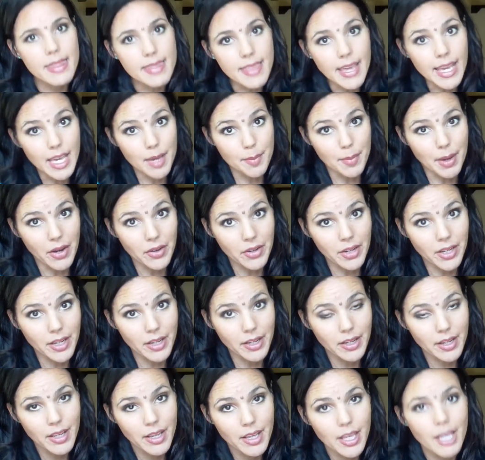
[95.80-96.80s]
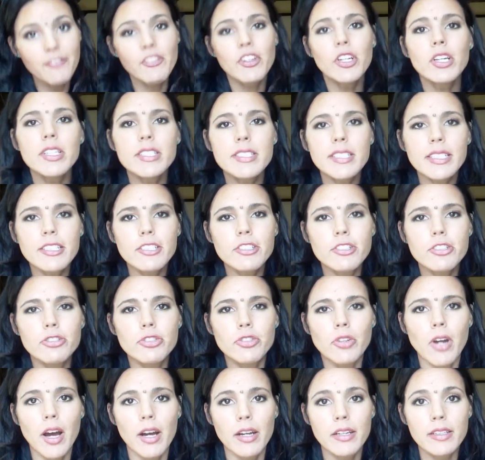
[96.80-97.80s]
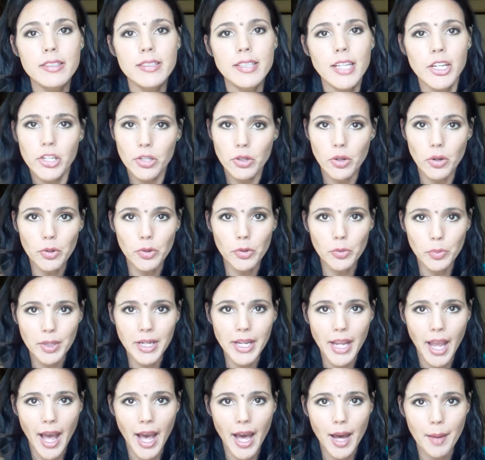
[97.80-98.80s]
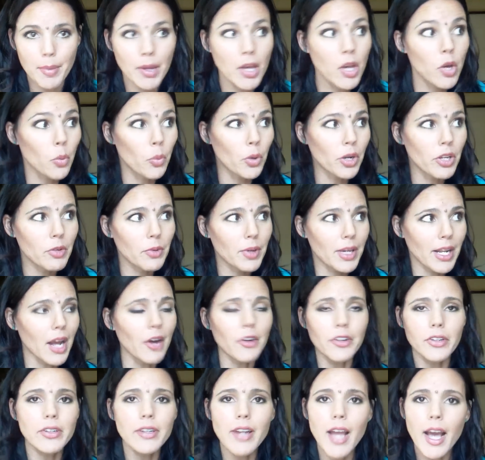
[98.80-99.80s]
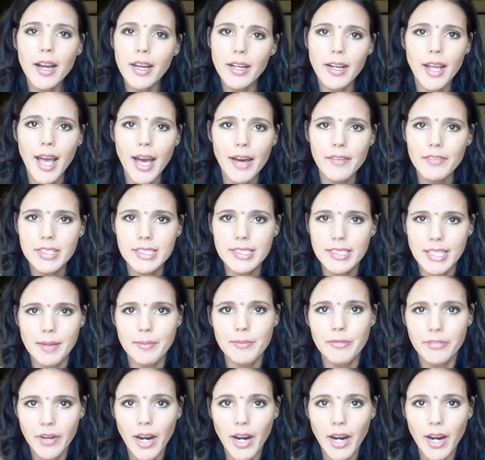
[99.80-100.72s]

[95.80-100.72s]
Think about it. If you're addicted to drugs and you go to rehab, when you get out, you're not gonna have the same